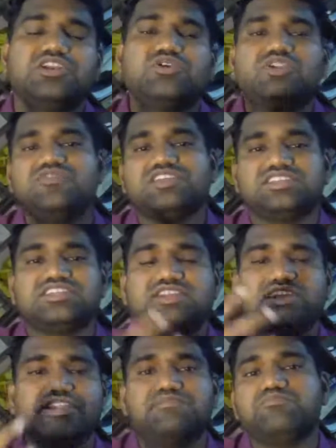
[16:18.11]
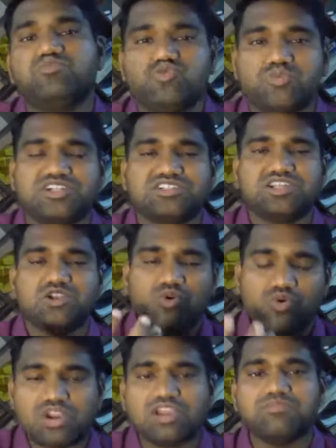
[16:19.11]
then only we see the limb movements, the
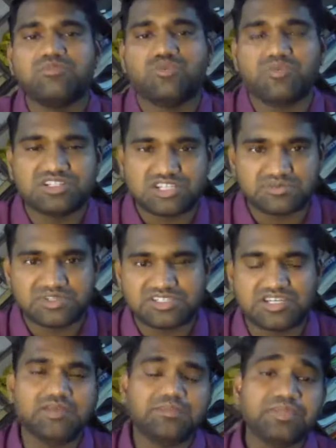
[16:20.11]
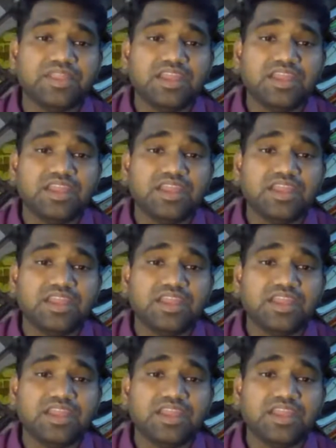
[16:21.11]
lower limb movements especially.